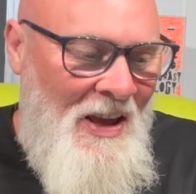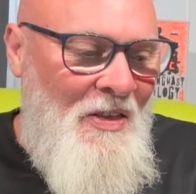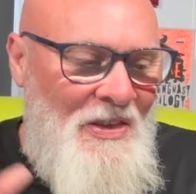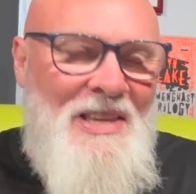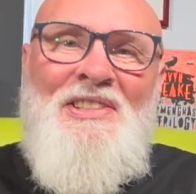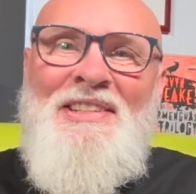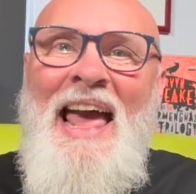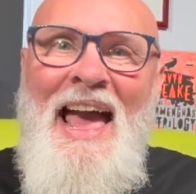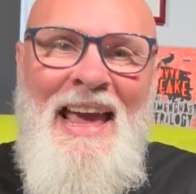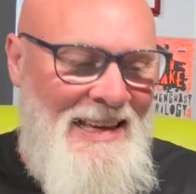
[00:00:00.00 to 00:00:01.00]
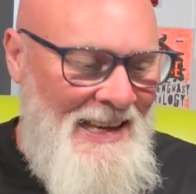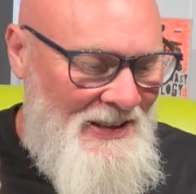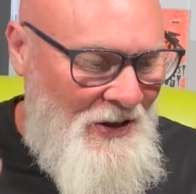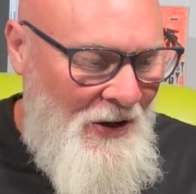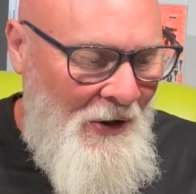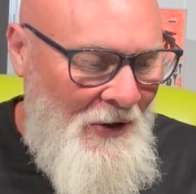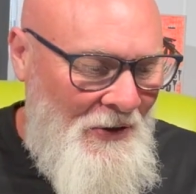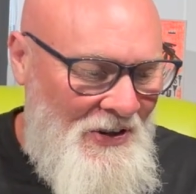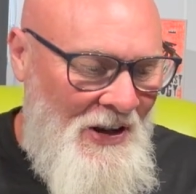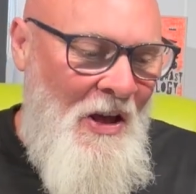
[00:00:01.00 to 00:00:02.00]
This tag is
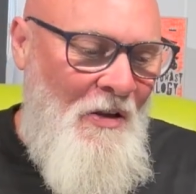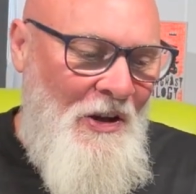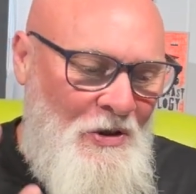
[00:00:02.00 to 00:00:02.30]
called the